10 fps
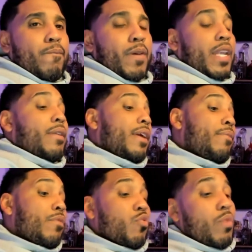
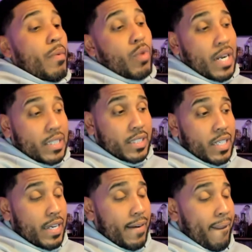and remember what I
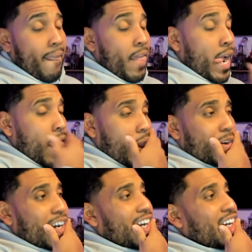said,
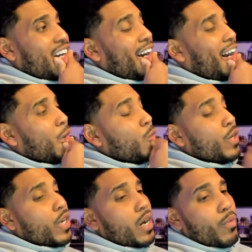I don't want
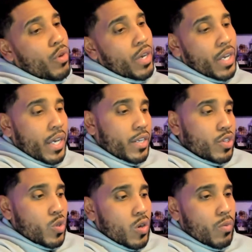to come on here and
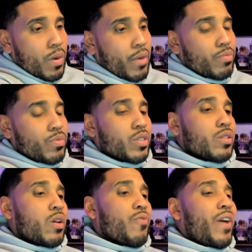talk about
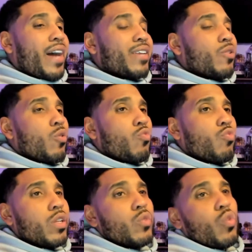stuff I don't
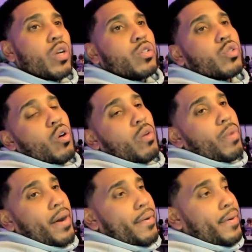really want to talk
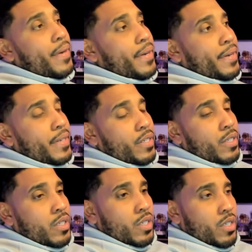about.
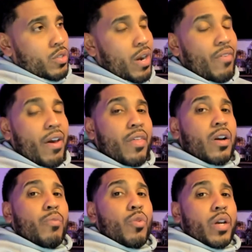So I'd rather
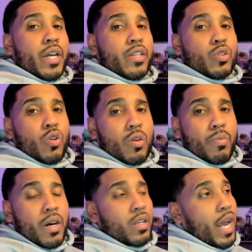come on here and talk
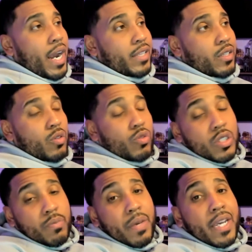about, look, I got the little
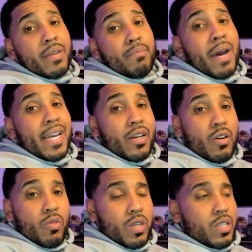Jamaican mic
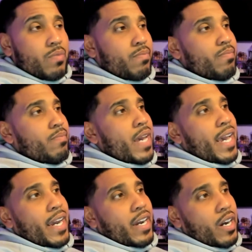going. There's
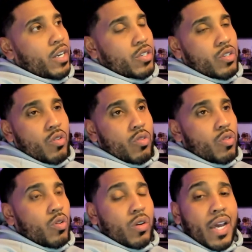mad colors going
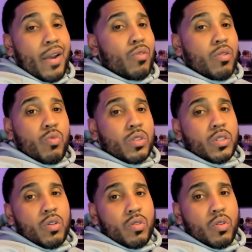on. I don't know what's
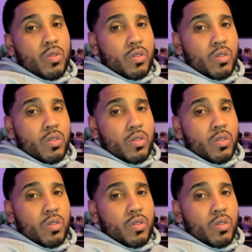going on